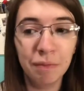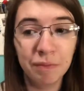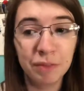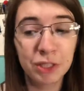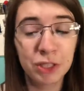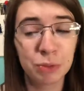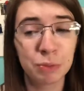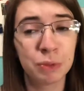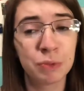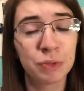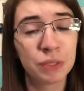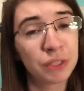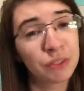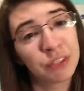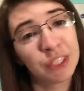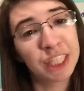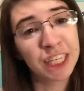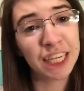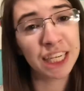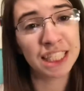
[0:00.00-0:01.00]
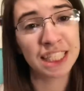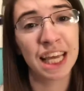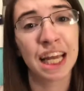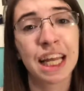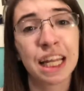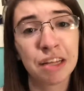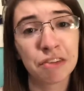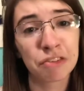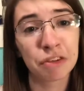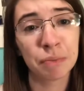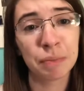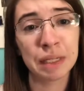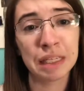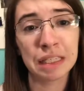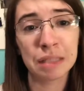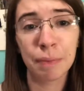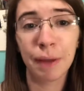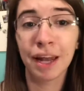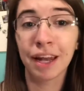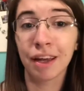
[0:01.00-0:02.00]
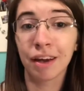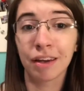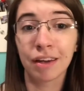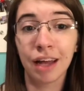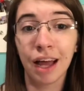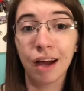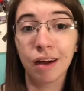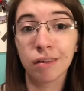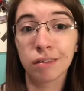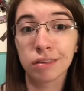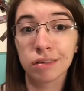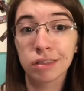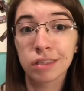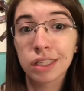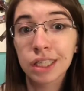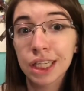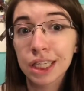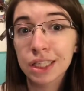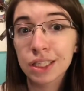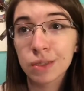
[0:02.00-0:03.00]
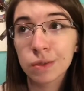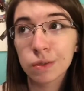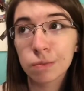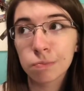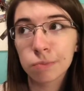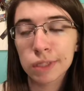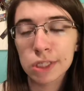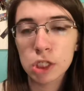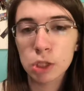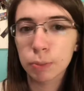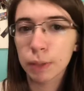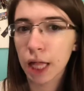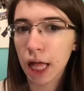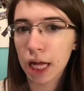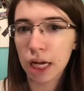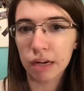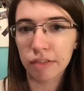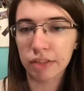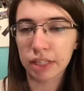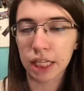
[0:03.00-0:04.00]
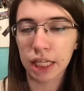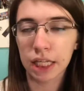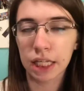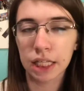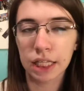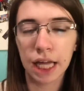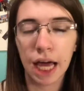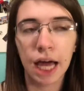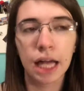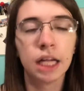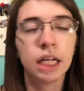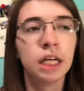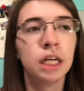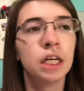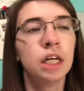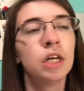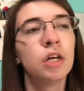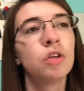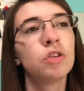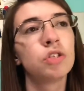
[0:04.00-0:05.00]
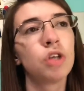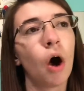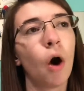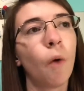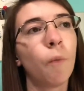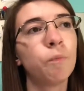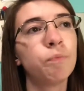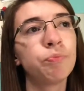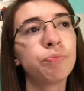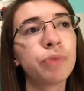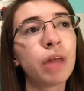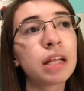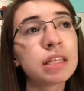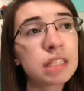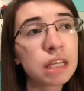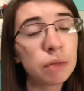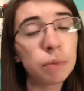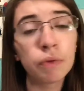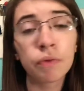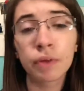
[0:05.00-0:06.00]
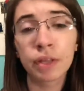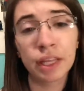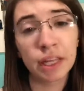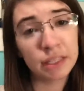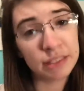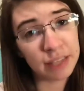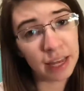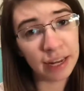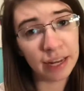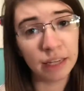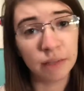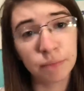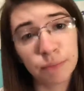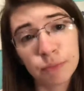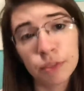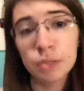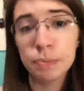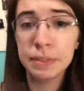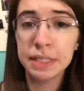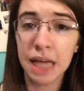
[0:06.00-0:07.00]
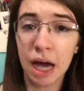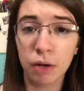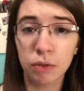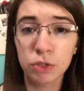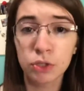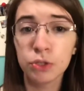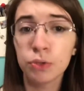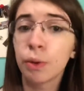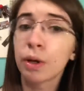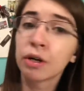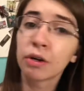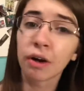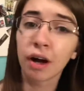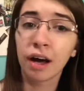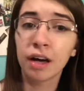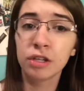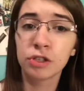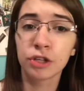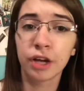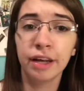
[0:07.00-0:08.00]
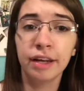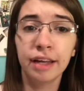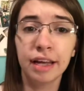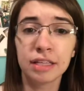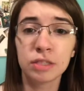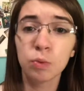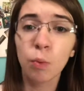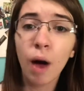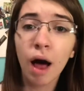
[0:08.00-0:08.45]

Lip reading: which will be really, really exciting for me, depending on how good I do with BookTubeathon and everything like that. So that's going to be really exciting to be down to under 100 as